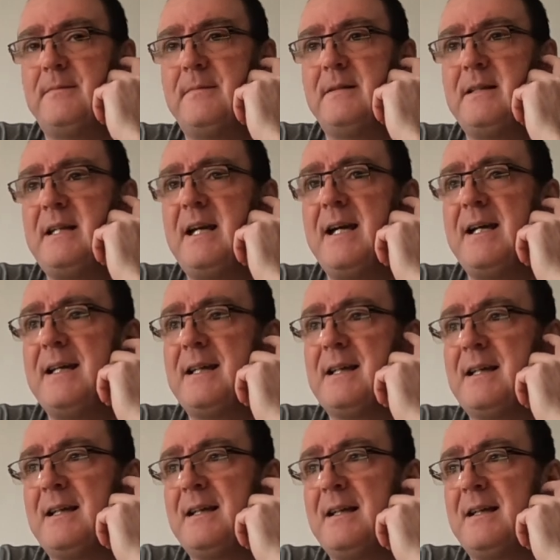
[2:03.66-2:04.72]
yeah,
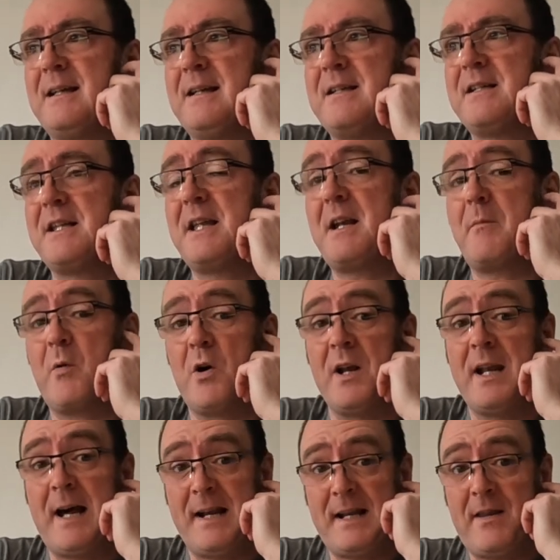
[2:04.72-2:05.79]
so then I
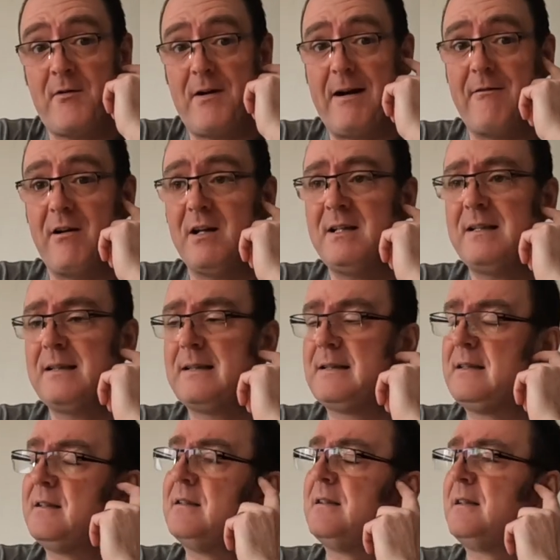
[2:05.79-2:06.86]
bought another Arai,
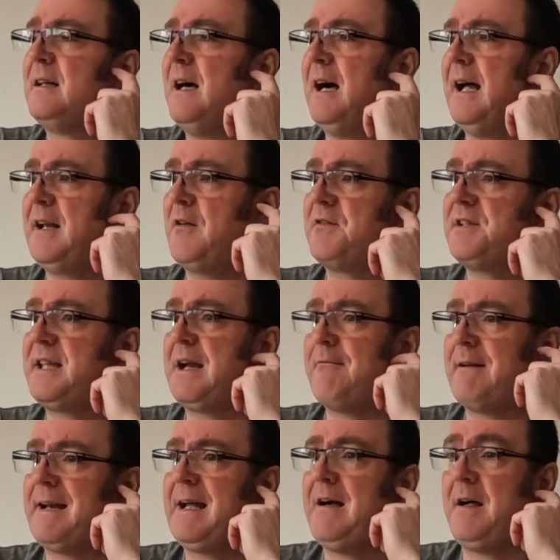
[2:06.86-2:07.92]
and obviously that
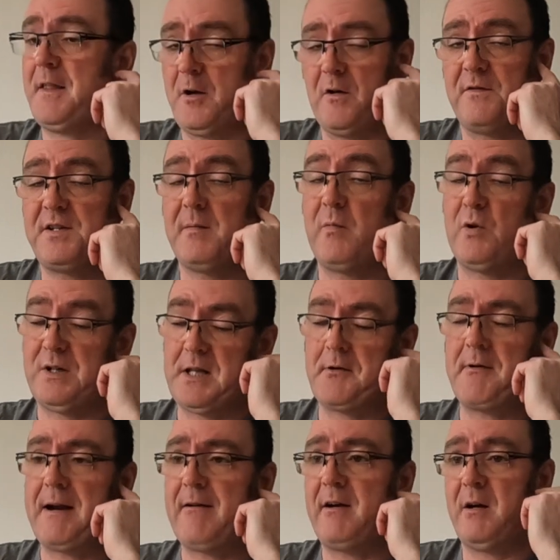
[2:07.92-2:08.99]
ran out, and then obviously I bought another
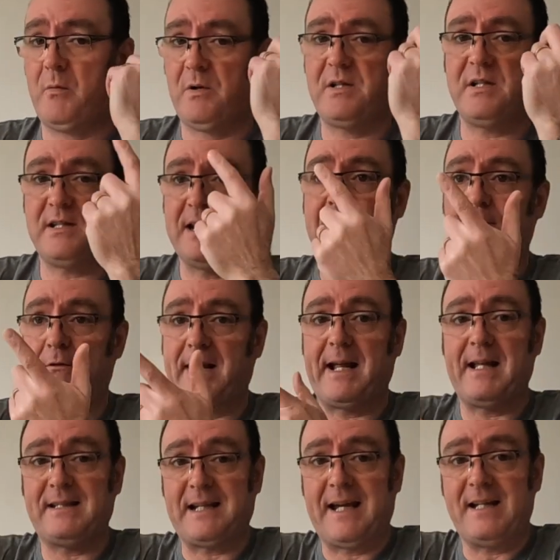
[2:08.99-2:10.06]
Arai, which is now run
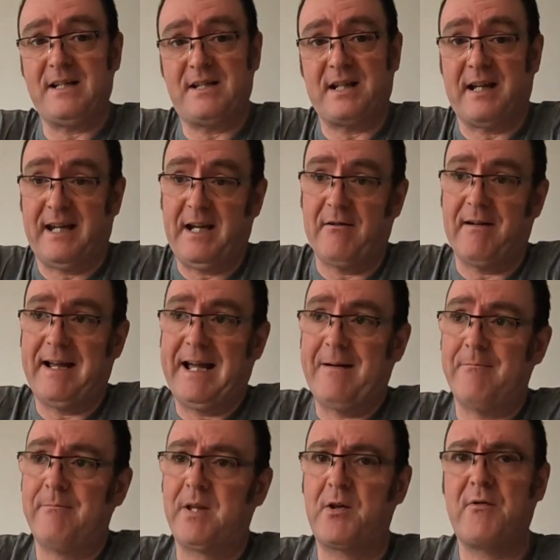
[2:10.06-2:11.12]
out of date, so here I
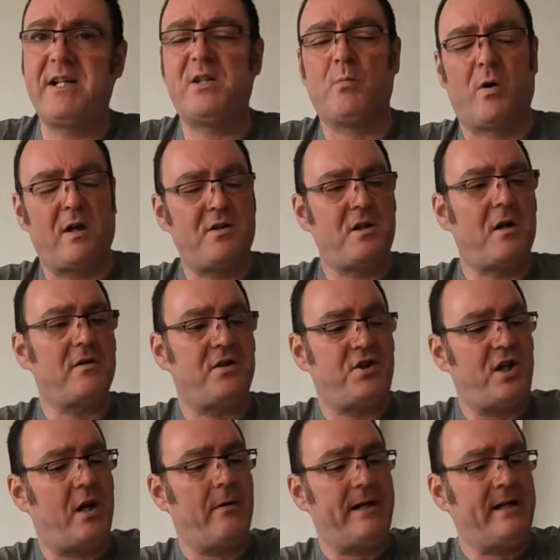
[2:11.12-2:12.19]
am. But the reason why I chose the
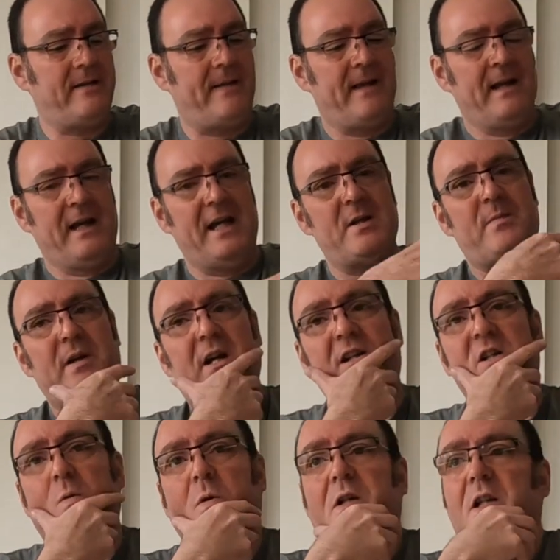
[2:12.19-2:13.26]
Shoei is because
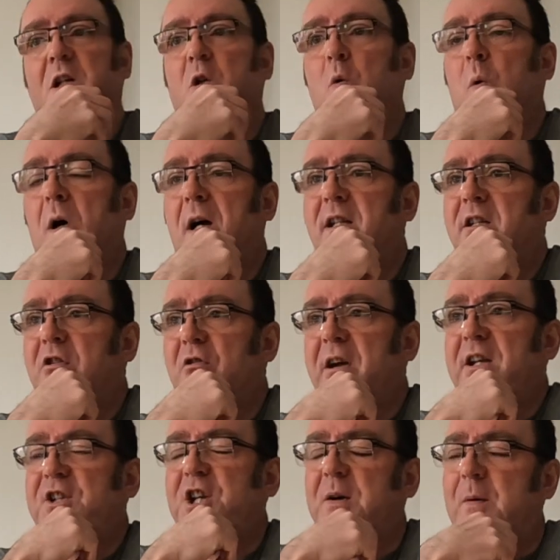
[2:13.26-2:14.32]
I wanted a quieter
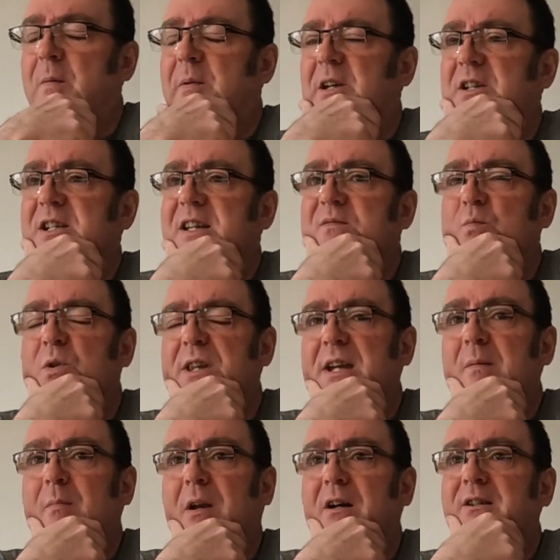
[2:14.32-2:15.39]
crash helmet, because even with
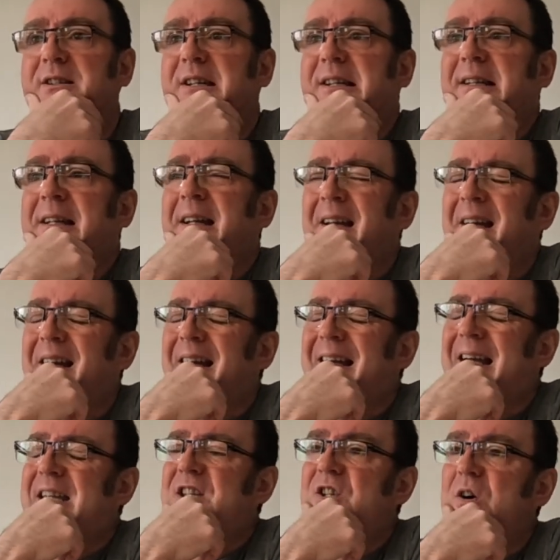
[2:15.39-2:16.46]
earplugs in,
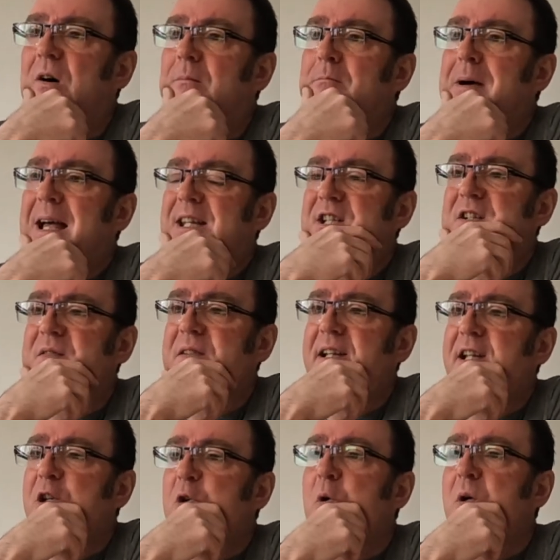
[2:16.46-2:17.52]
it's not
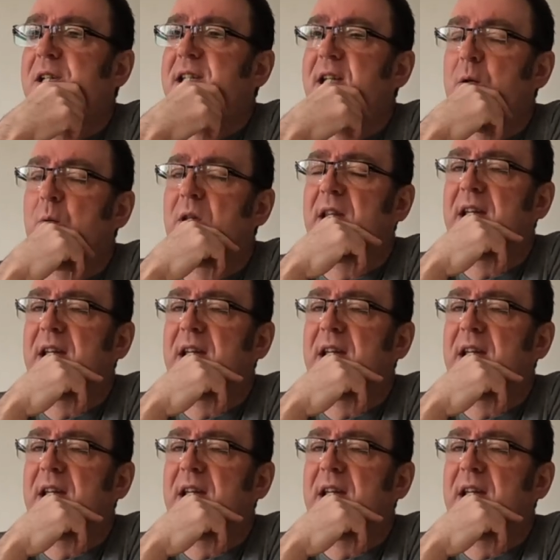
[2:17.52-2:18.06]
massively noisy with